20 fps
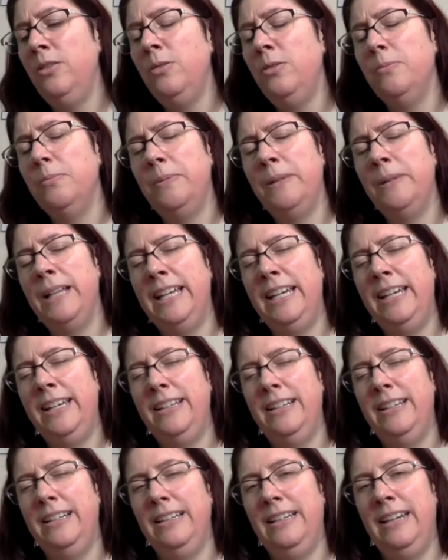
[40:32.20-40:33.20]

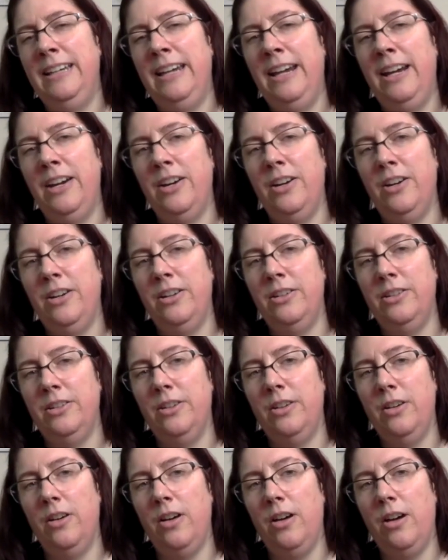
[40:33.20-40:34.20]
plan
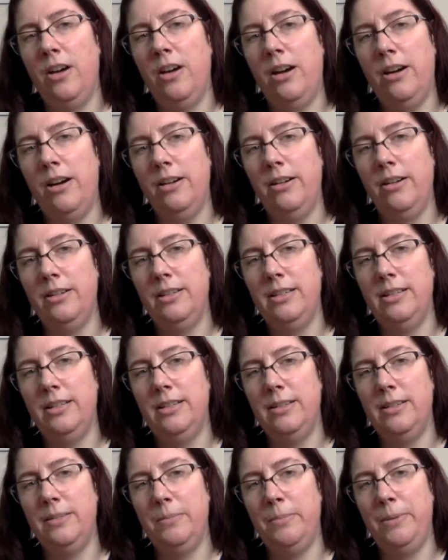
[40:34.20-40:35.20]
character
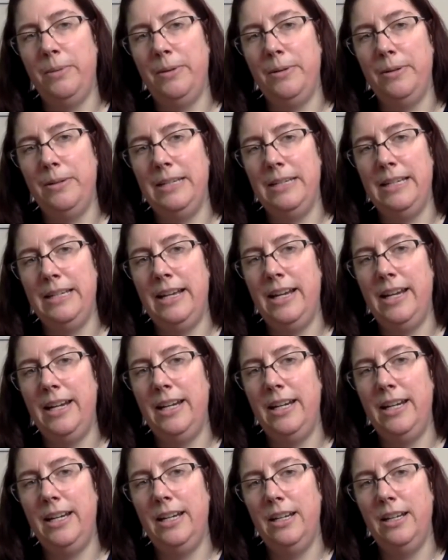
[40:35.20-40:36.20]
arcs per
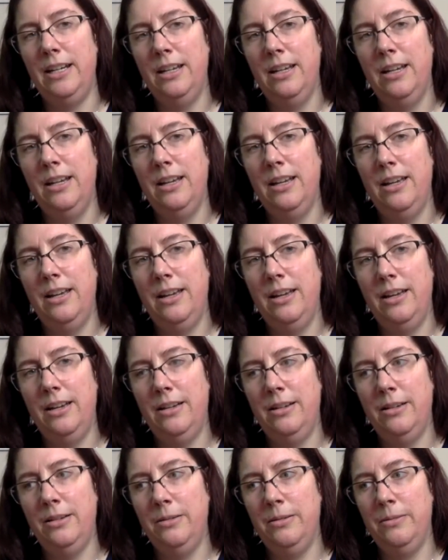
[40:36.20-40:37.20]
se.
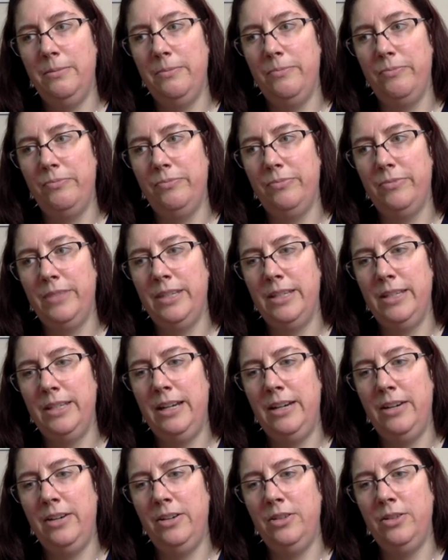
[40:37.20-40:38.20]
The
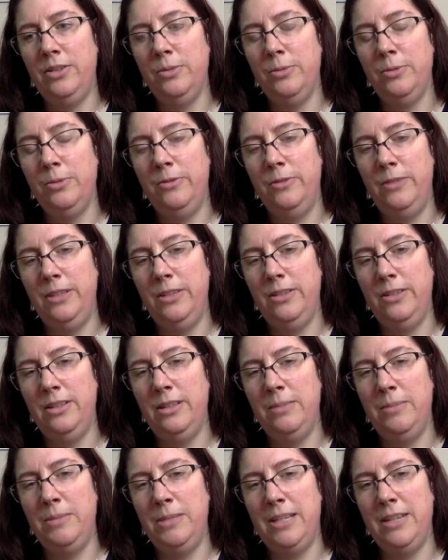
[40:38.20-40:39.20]
character reveals
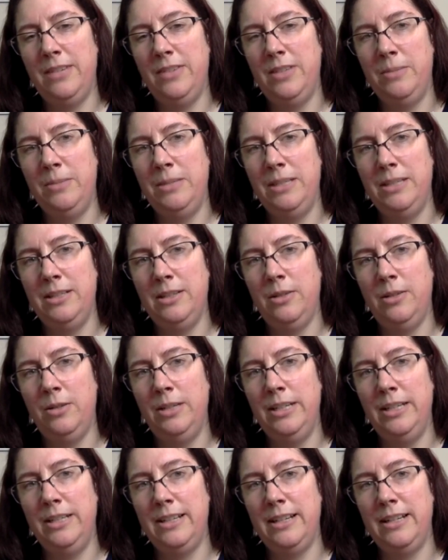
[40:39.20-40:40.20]
themselves to me
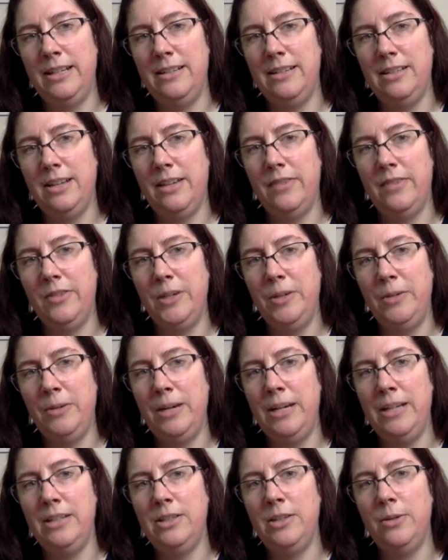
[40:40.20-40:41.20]
slowly as I discovery
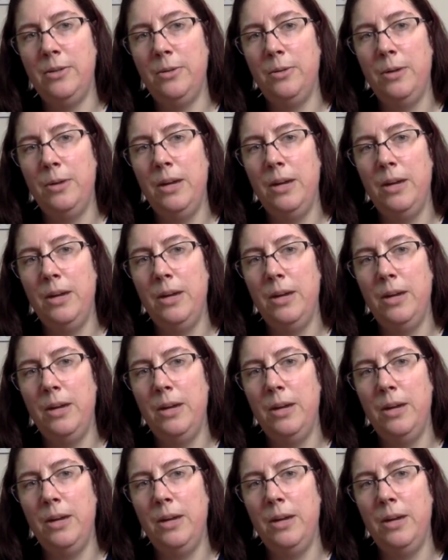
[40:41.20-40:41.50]
write. So